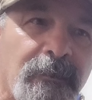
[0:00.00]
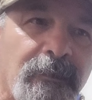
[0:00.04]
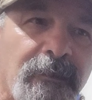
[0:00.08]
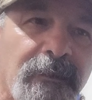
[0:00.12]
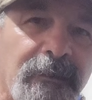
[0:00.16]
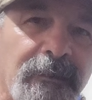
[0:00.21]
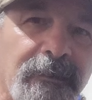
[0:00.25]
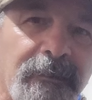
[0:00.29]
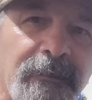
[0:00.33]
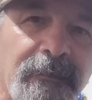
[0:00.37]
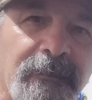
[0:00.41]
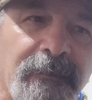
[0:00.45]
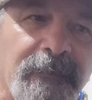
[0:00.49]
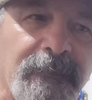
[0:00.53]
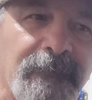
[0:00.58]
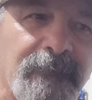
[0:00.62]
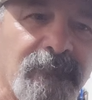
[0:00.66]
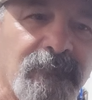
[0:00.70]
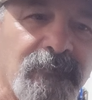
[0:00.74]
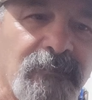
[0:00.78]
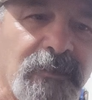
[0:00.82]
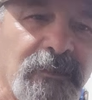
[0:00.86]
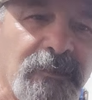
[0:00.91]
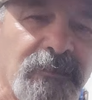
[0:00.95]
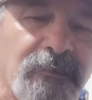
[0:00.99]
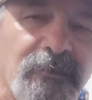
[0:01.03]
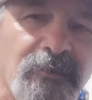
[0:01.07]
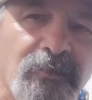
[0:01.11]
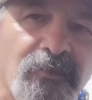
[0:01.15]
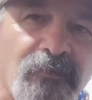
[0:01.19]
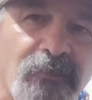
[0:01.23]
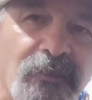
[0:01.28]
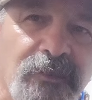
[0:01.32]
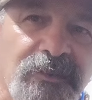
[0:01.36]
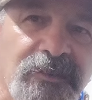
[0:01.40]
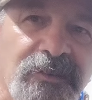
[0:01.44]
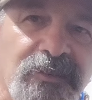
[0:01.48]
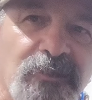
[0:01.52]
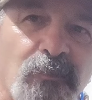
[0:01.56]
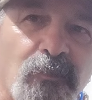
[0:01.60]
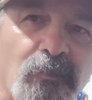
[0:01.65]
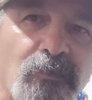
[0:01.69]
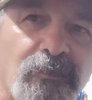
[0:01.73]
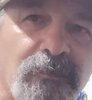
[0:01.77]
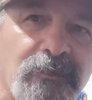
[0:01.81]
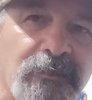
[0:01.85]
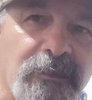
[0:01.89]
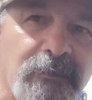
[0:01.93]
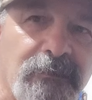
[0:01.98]
And it's a crazy
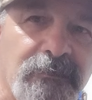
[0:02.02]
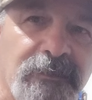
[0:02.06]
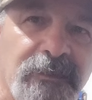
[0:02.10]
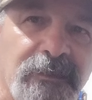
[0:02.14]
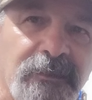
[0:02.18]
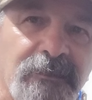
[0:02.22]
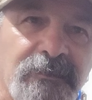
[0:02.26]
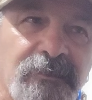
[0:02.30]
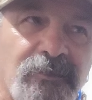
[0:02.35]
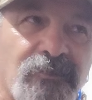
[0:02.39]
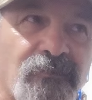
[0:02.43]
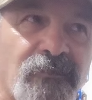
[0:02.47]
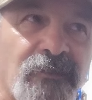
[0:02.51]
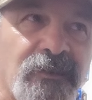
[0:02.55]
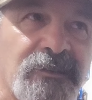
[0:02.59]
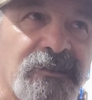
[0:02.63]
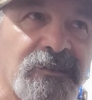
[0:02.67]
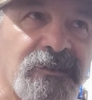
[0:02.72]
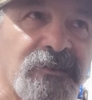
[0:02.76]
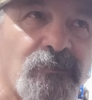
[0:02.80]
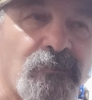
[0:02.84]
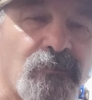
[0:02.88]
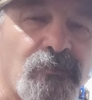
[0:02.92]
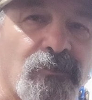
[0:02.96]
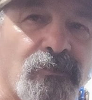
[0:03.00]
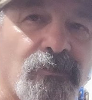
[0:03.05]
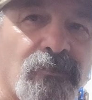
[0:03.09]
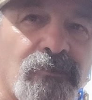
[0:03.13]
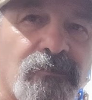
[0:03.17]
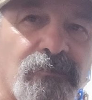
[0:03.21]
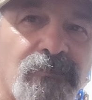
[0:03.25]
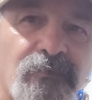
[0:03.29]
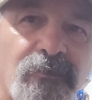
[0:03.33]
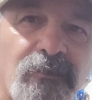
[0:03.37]
world out there. It's a crazy world,